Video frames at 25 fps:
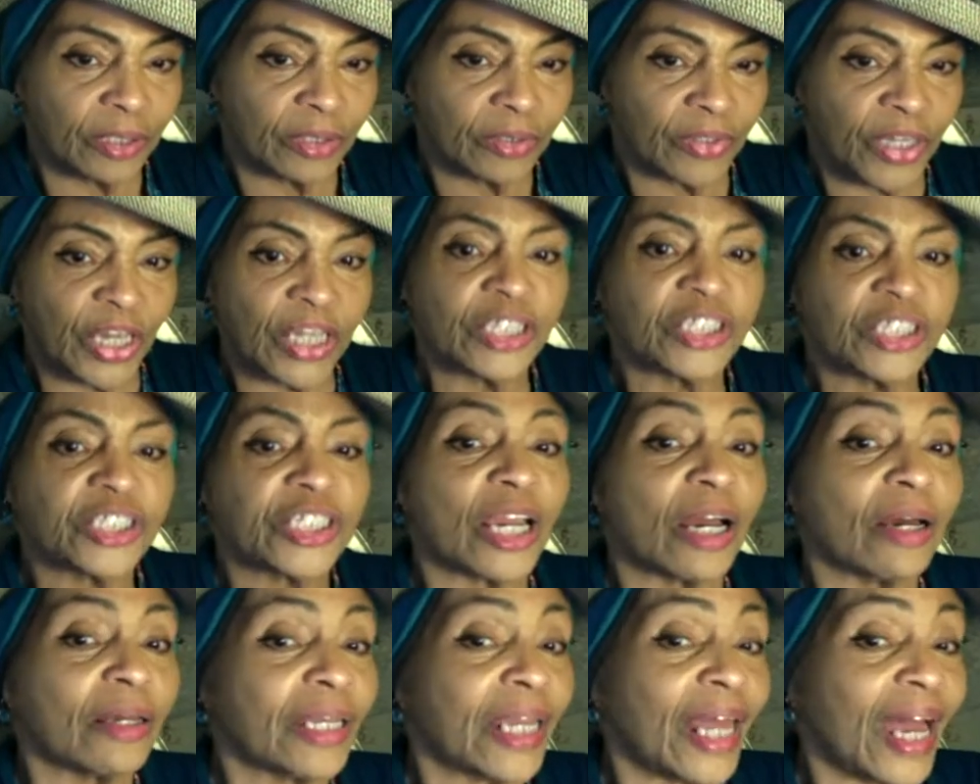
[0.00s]
They
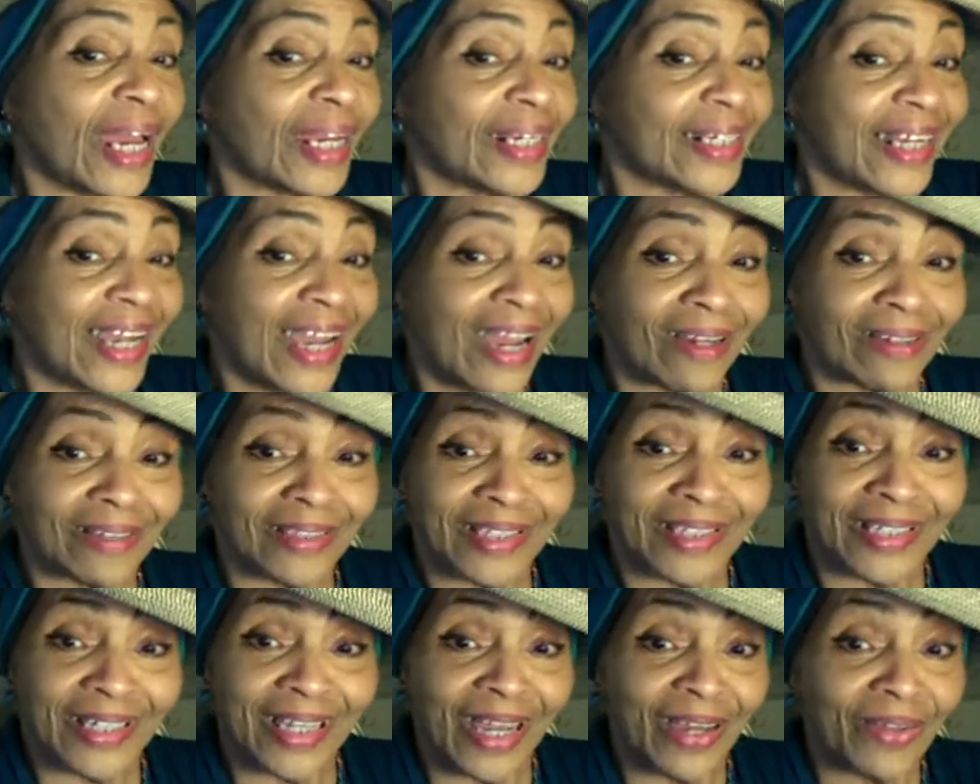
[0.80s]
shall lie down
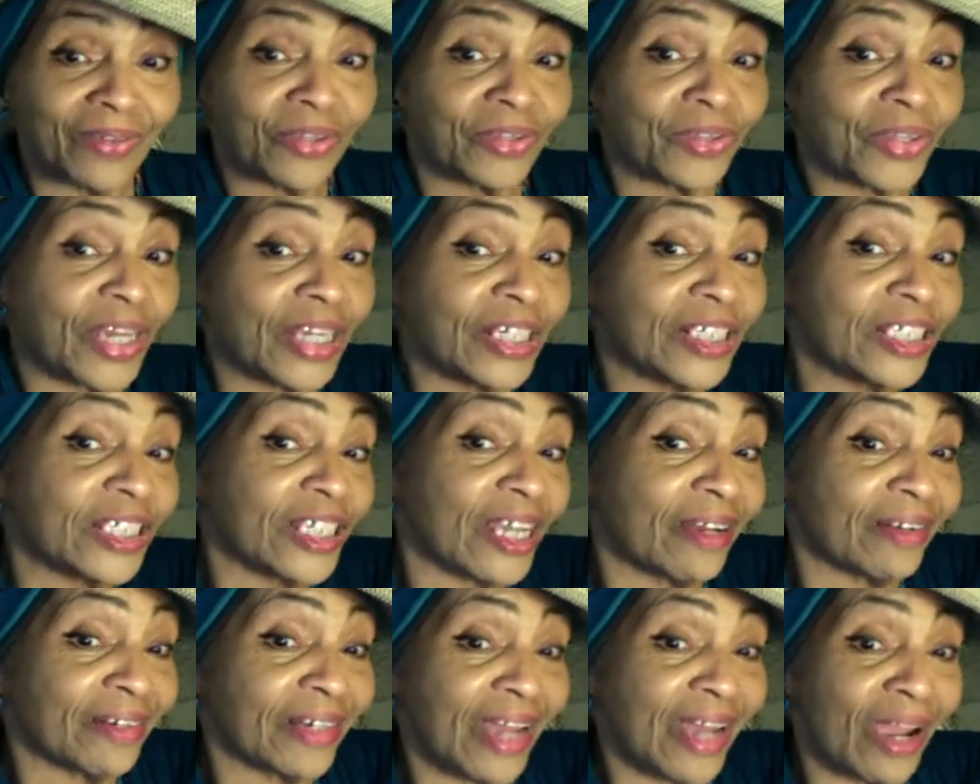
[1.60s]
together, they
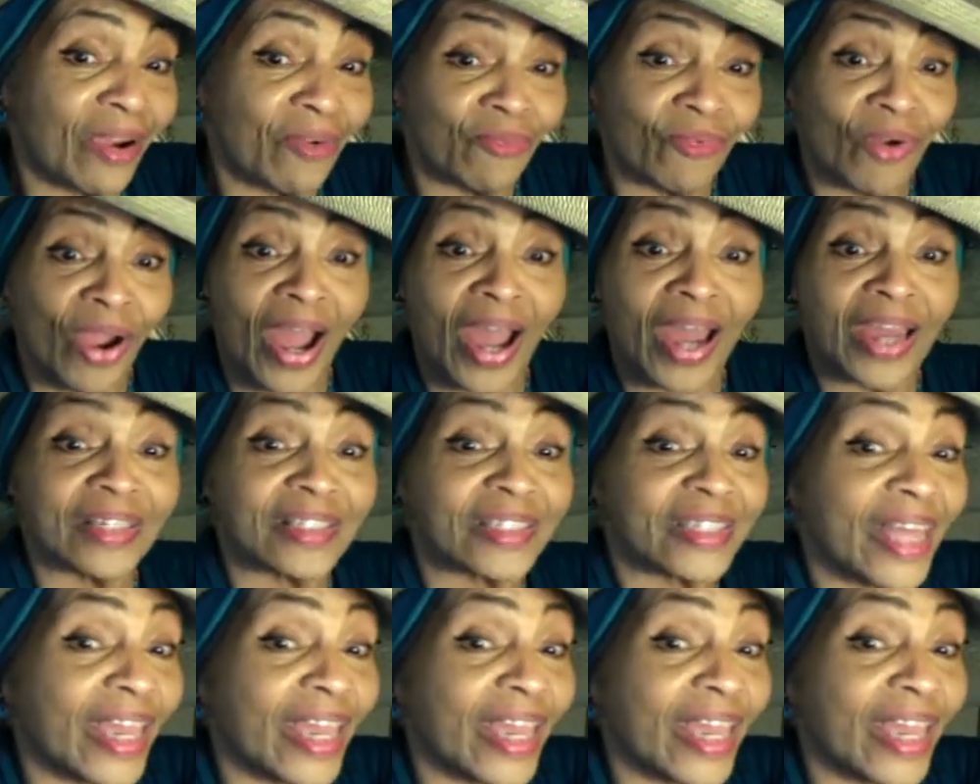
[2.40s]
shall not rise.